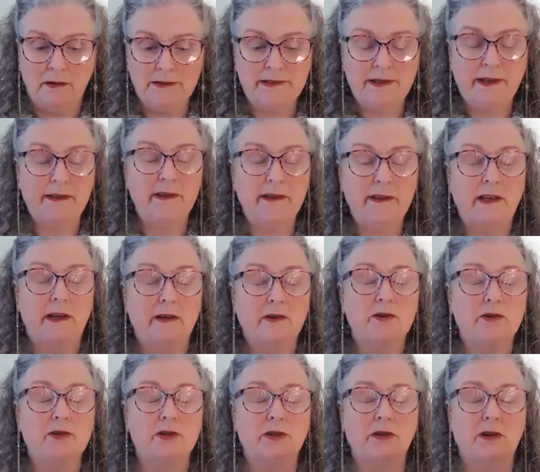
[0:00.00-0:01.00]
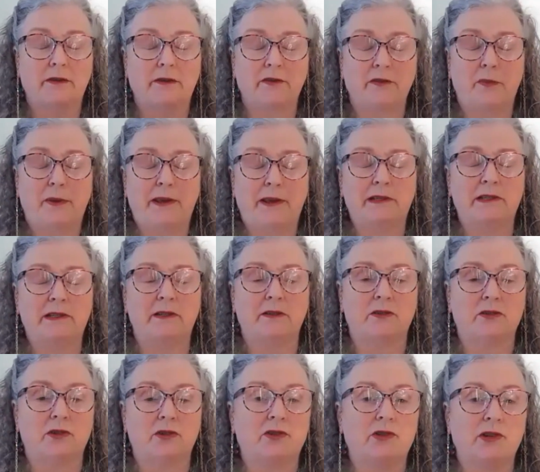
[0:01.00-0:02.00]
I sent the energy of the
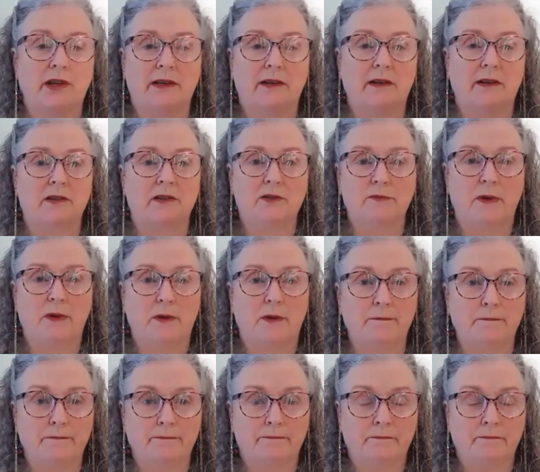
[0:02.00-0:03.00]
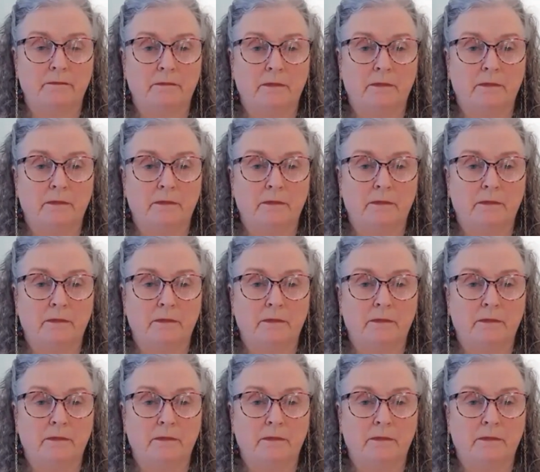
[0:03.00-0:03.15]
paintings to Jen and to Mum.